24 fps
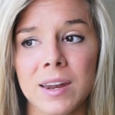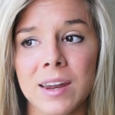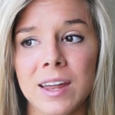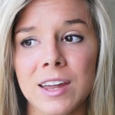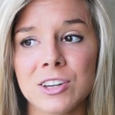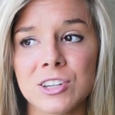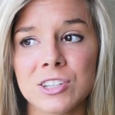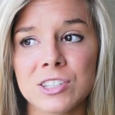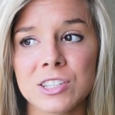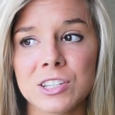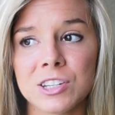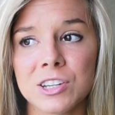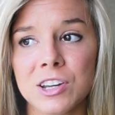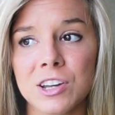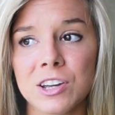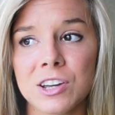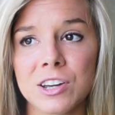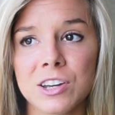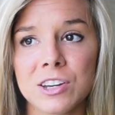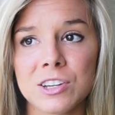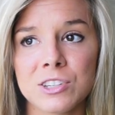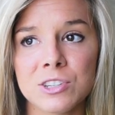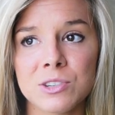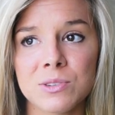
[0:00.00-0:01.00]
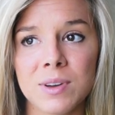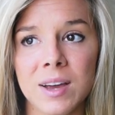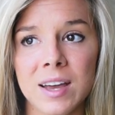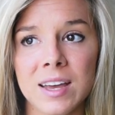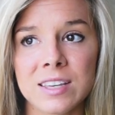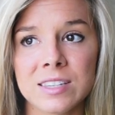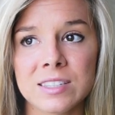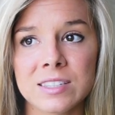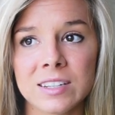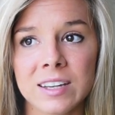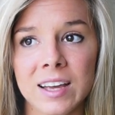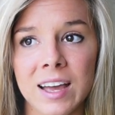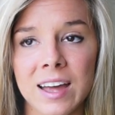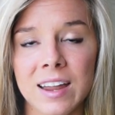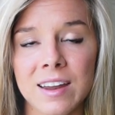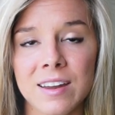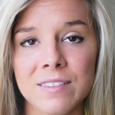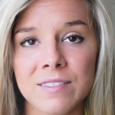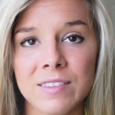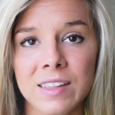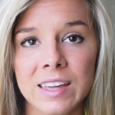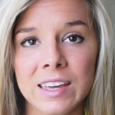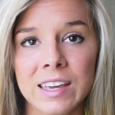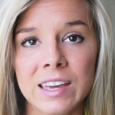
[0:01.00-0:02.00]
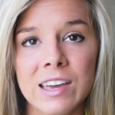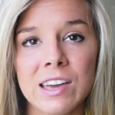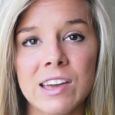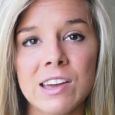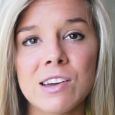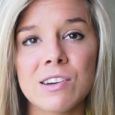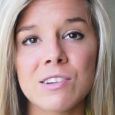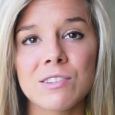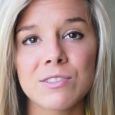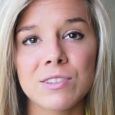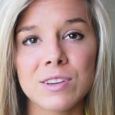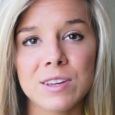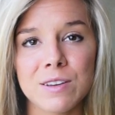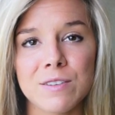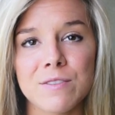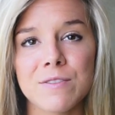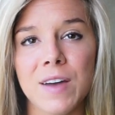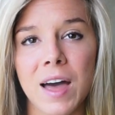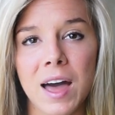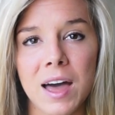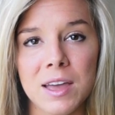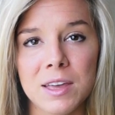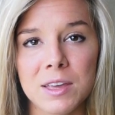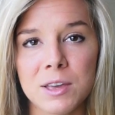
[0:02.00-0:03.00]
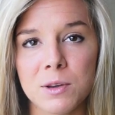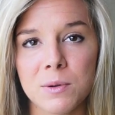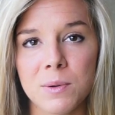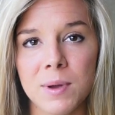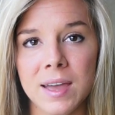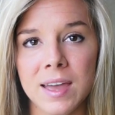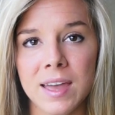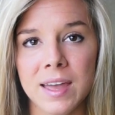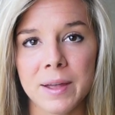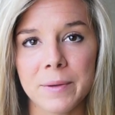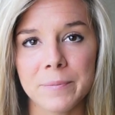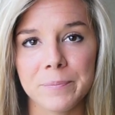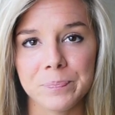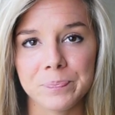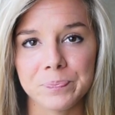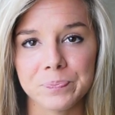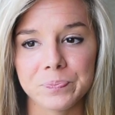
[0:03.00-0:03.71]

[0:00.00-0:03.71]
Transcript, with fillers: And I just encourage you guys to kind of like reevaluate